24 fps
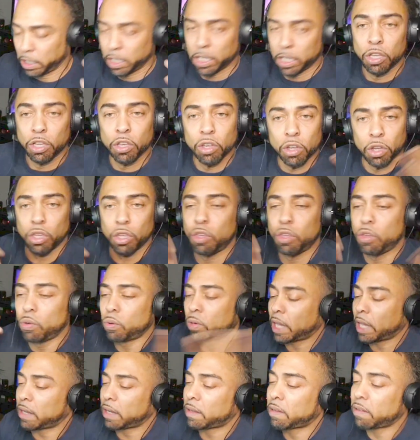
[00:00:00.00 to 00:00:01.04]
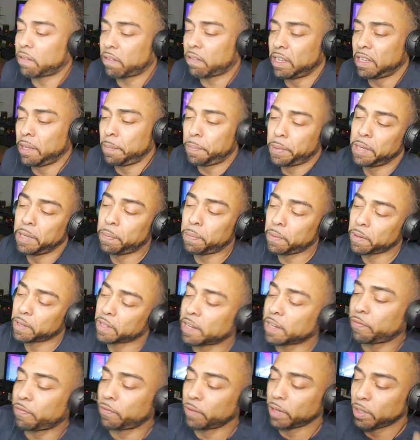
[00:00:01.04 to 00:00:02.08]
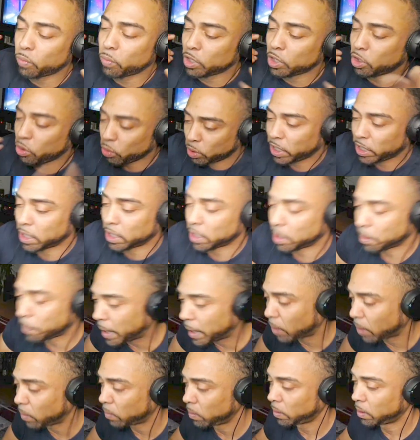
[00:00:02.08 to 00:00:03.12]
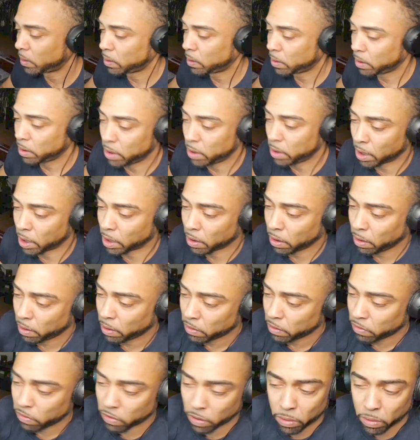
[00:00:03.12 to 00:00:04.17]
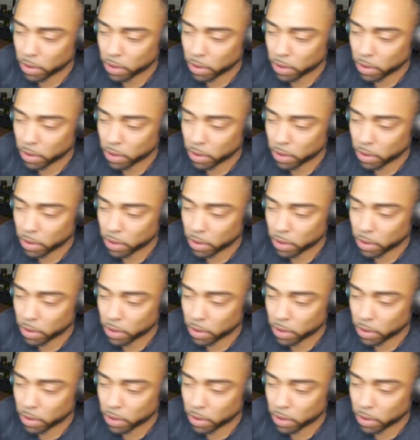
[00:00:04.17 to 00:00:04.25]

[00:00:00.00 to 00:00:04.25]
you know, you get to see people differently when you hear them out. Yeah, so yeah.